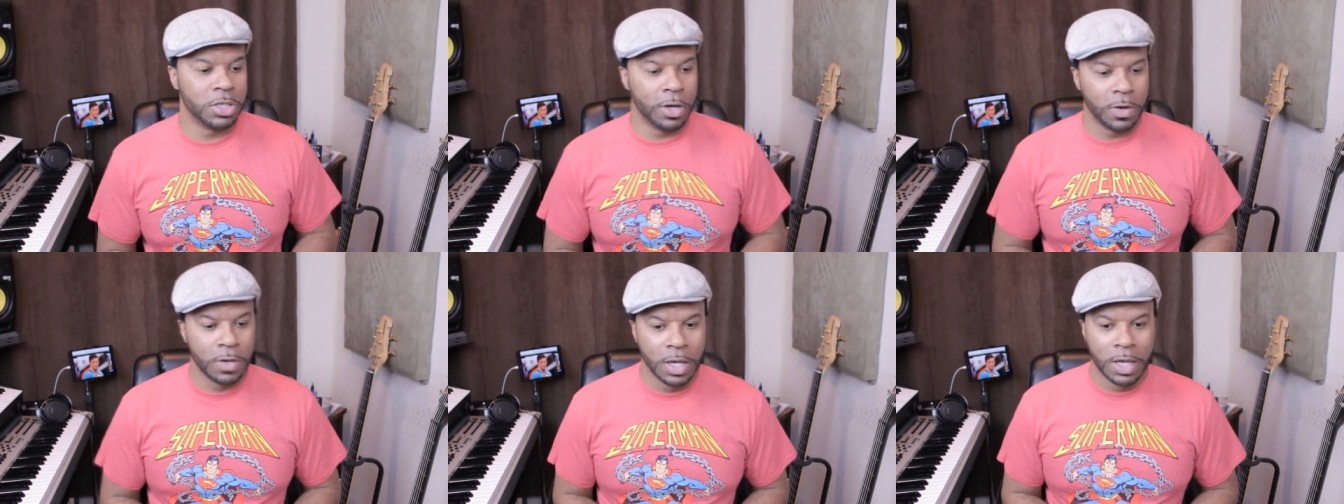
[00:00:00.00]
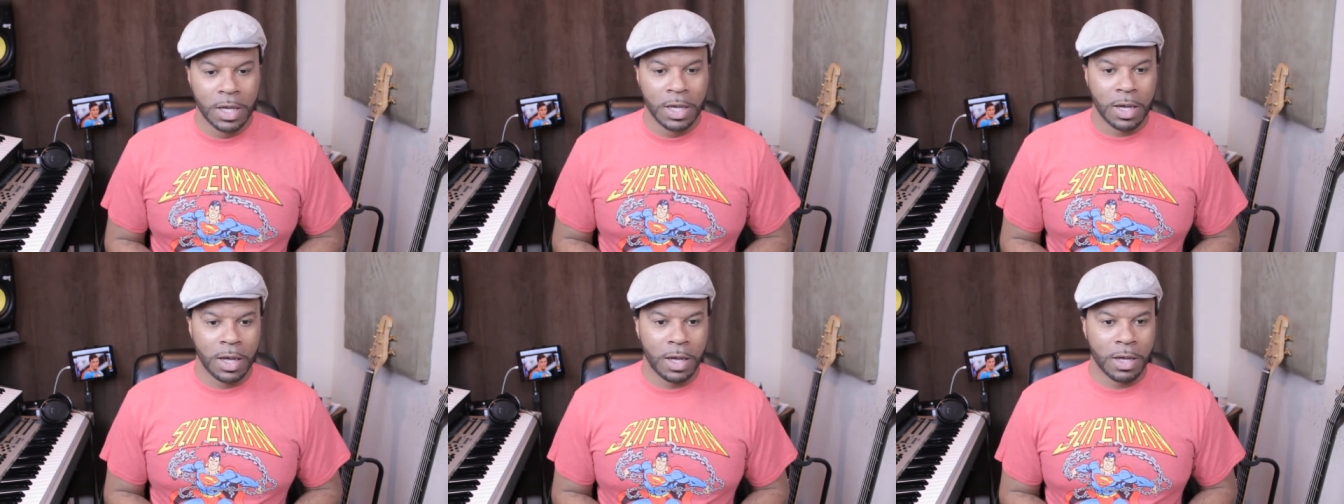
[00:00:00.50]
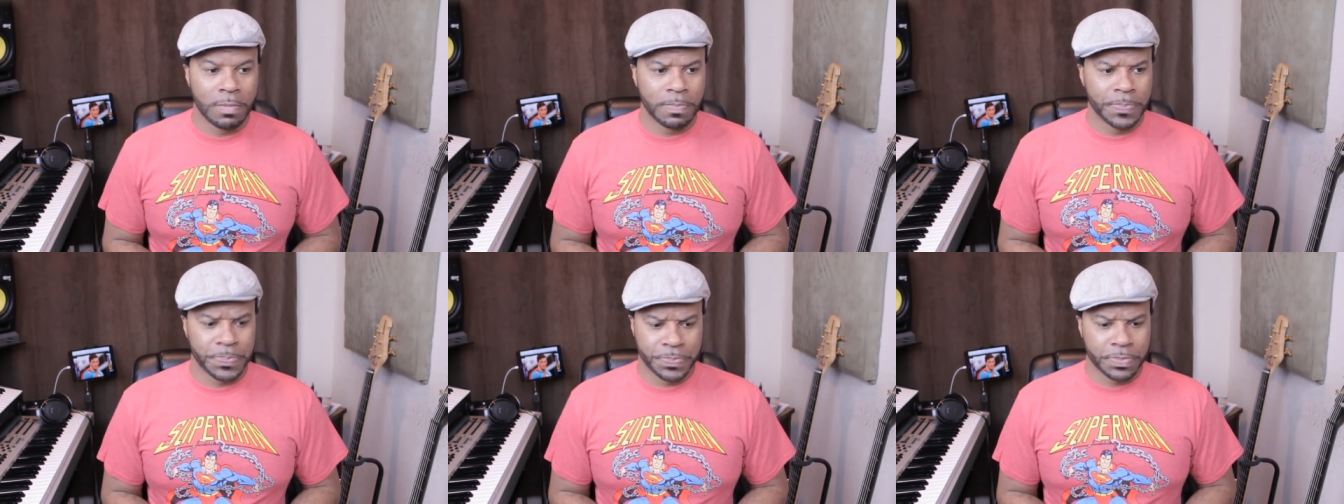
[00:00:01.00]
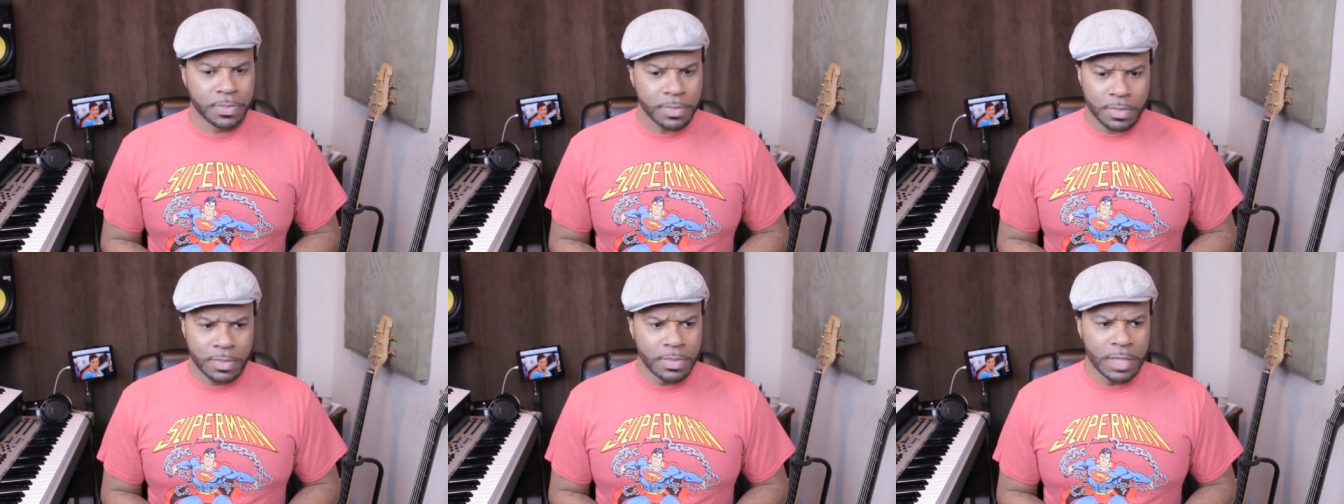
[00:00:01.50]
So
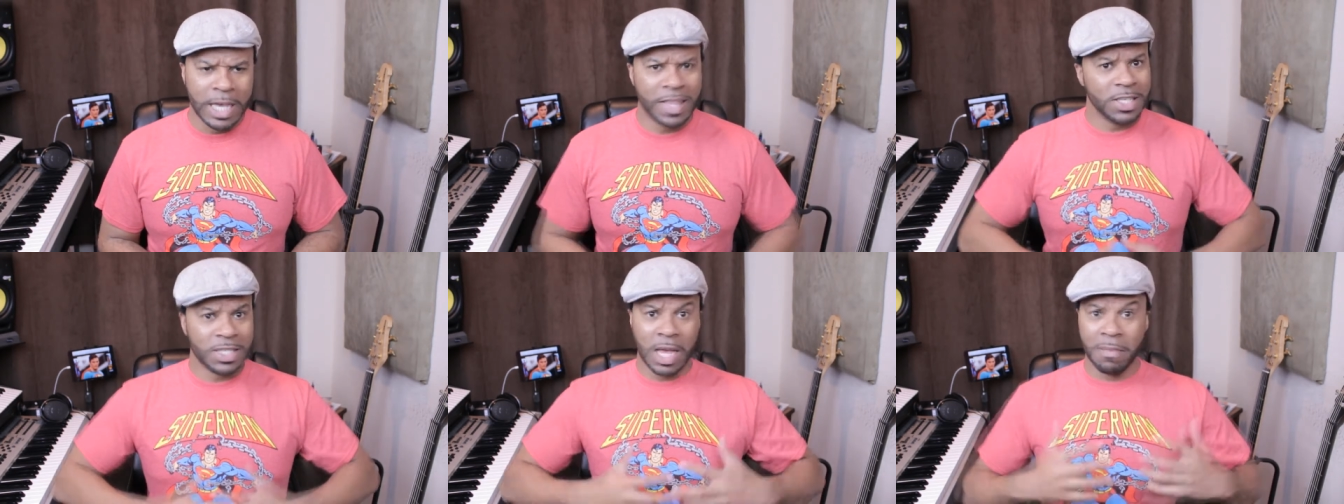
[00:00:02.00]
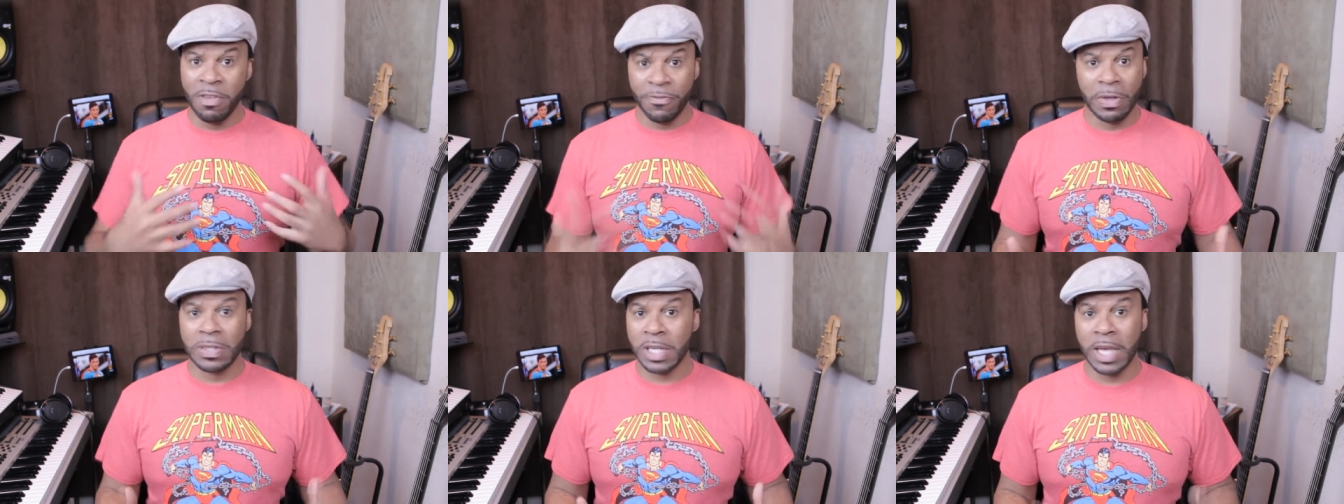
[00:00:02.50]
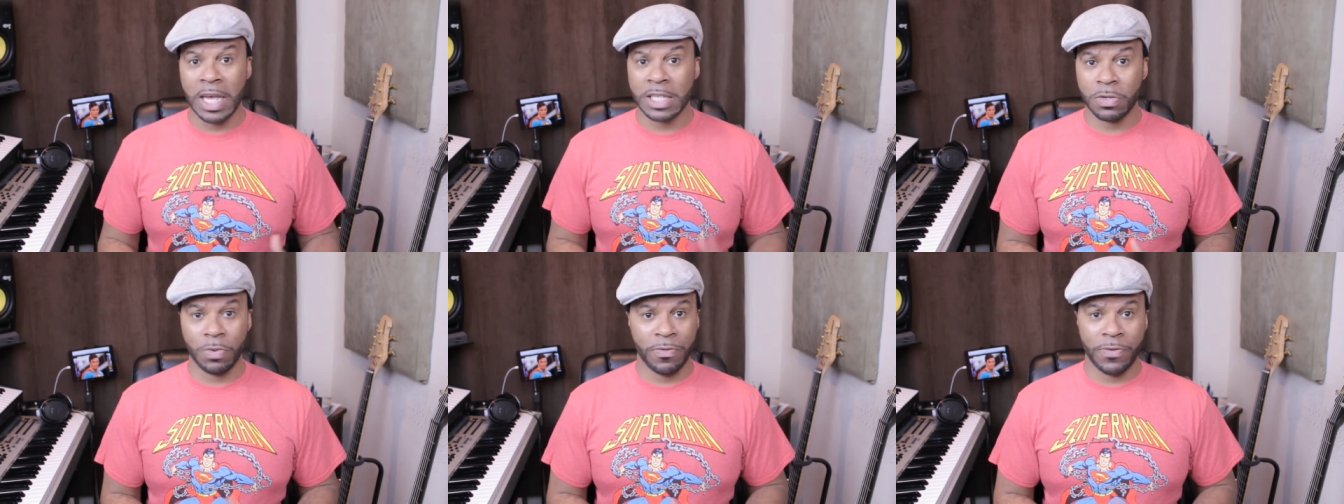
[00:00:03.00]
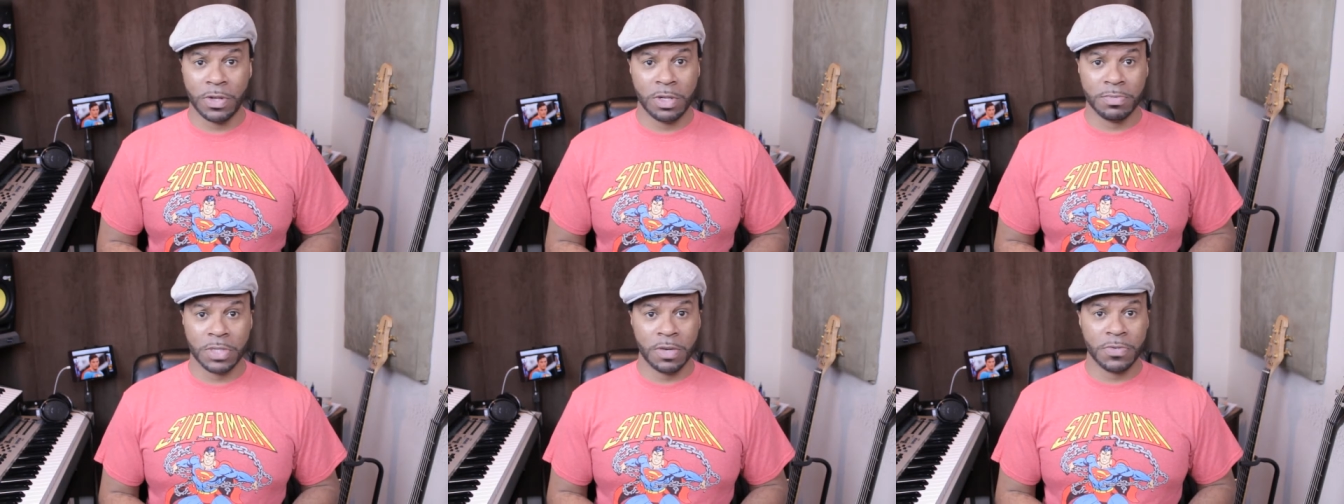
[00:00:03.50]
at this time, he feels he has to reveal
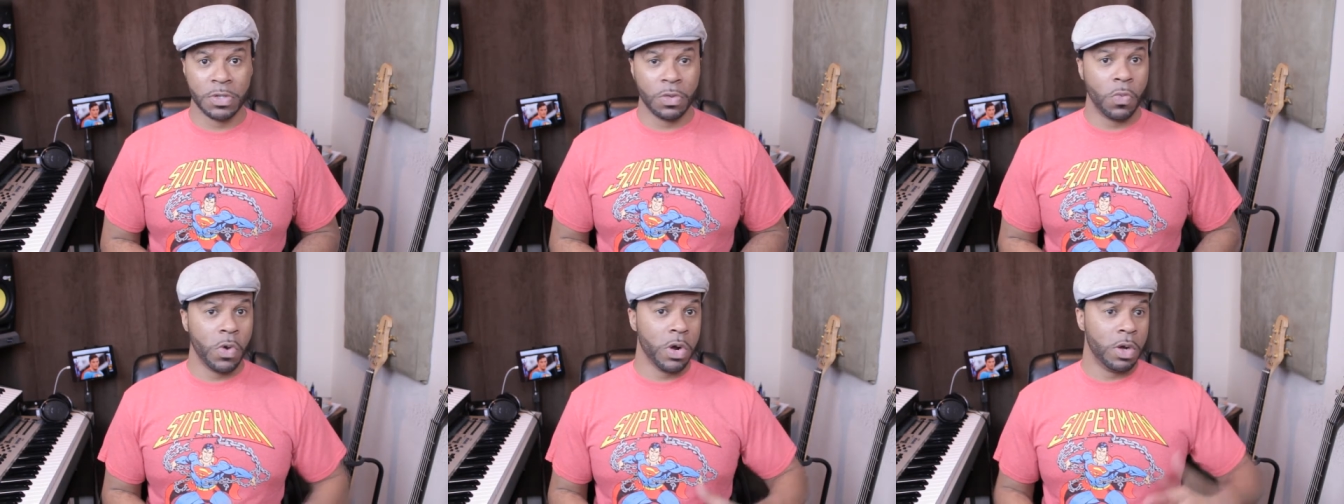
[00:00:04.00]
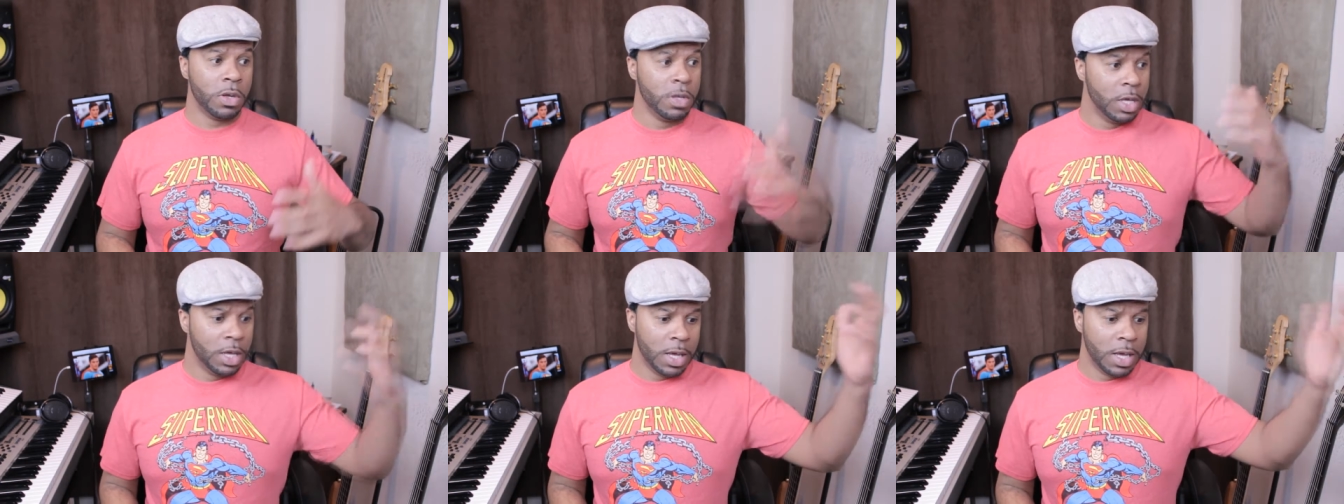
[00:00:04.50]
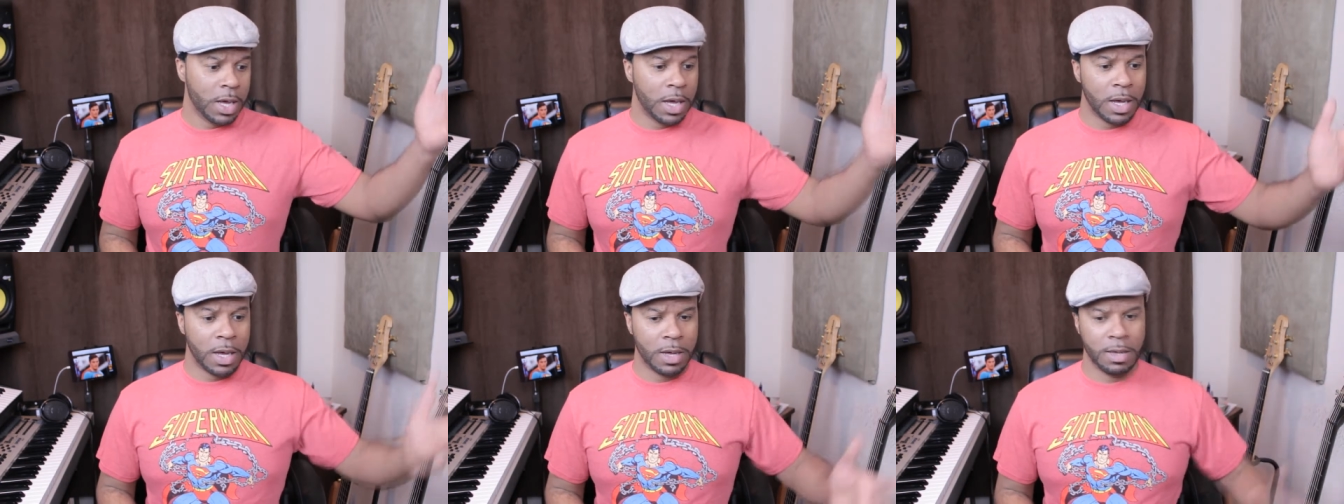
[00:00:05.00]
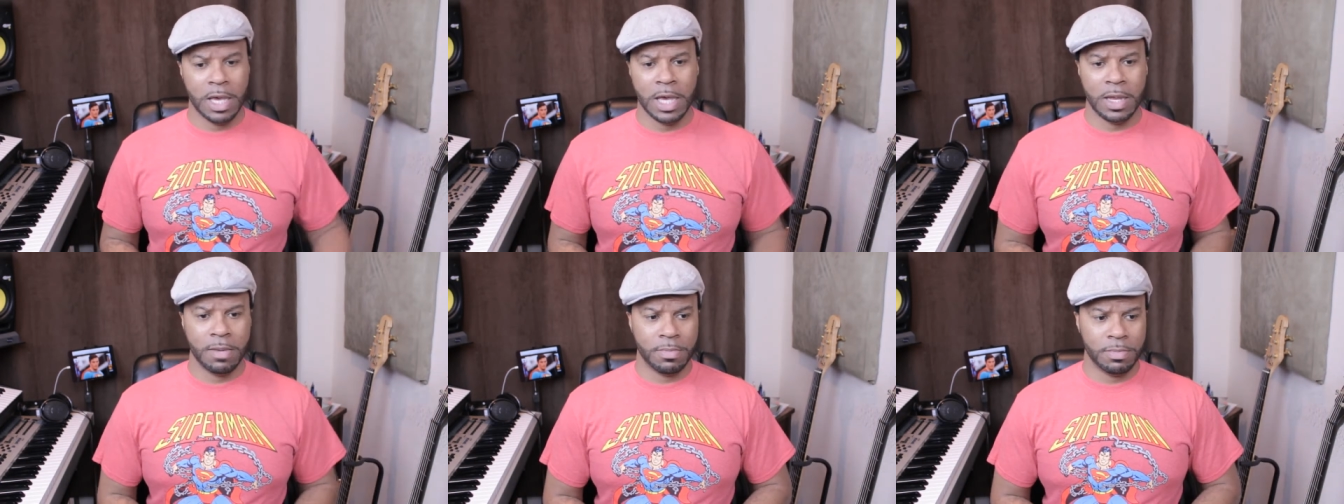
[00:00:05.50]
himself to the world
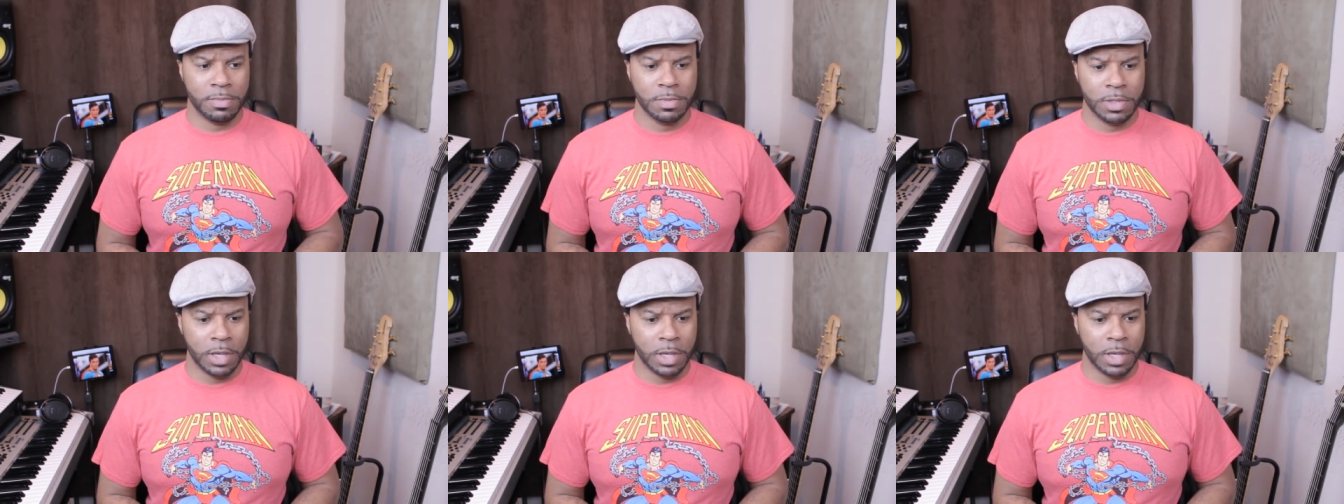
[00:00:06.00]
and